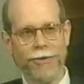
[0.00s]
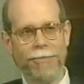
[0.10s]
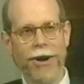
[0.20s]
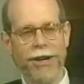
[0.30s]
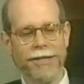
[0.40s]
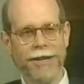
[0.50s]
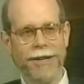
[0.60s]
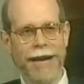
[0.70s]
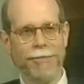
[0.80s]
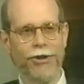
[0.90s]

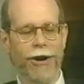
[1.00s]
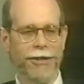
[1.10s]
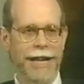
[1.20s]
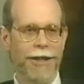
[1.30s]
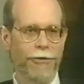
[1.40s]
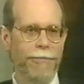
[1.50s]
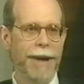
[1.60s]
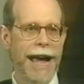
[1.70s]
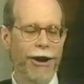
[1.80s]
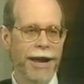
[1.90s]
Boston named Charles Alfred
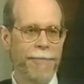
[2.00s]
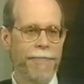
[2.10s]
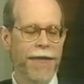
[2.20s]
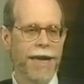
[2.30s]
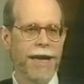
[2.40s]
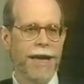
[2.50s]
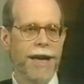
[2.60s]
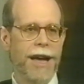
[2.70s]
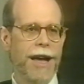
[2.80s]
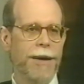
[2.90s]
Barry,
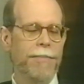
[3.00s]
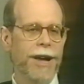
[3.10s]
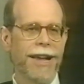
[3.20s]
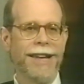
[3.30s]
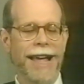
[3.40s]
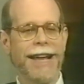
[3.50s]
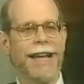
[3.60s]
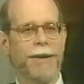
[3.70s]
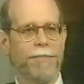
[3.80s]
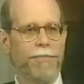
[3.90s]
a
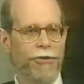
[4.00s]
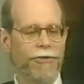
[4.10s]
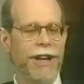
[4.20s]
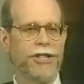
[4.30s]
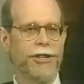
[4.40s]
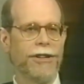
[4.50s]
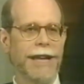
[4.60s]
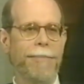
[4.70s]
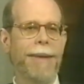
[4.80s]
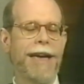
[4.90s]
Connecticut professional
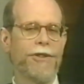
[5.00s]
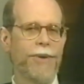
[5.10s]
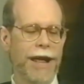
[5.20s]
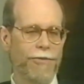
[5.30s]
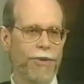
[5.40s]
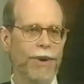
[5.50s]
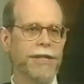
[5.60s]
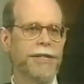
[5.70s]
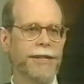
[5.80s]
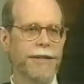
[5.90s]
named Matthew Henry
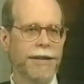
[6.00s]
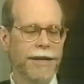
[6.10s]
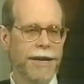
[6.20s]
Wilson,